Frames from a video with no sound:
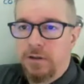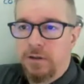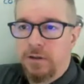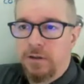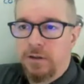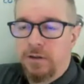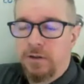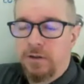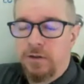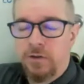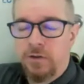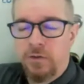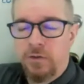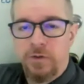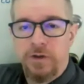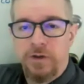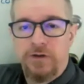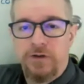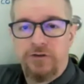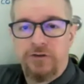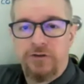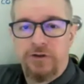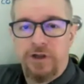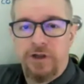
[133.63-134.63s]
You would
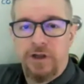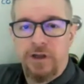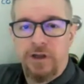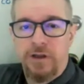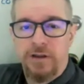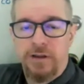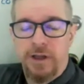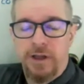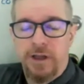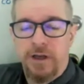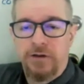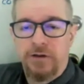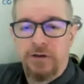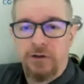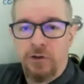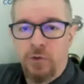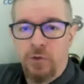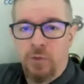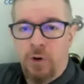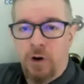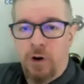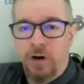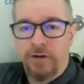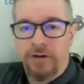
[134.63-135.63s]
say that
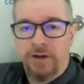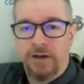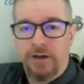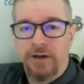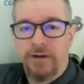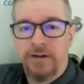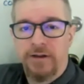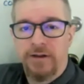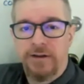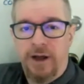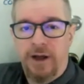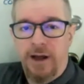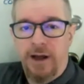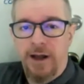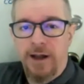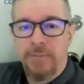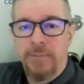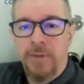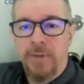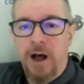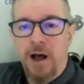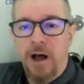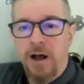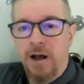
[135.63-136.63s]
you are telling the
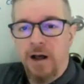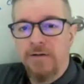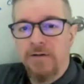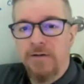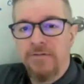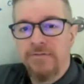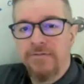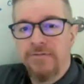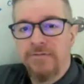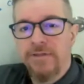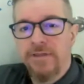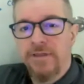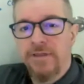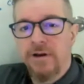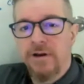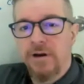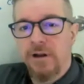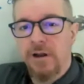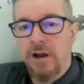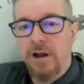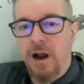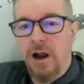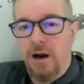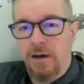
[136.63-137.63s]
time of the
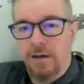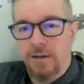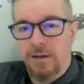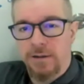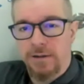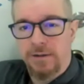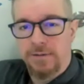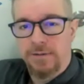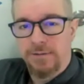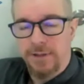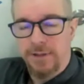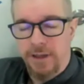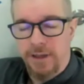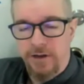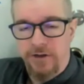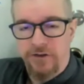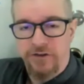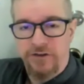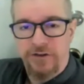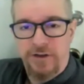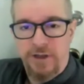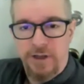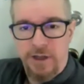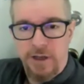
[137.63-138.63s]
clock. It
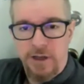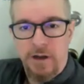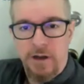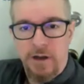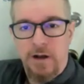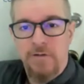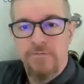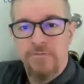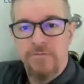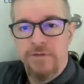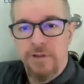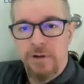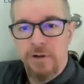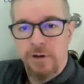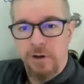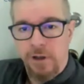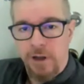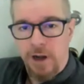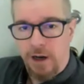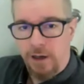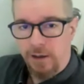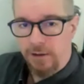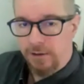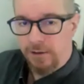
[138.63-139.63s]
is 10 of the
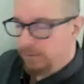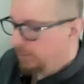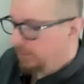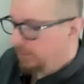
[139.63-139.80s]
clock.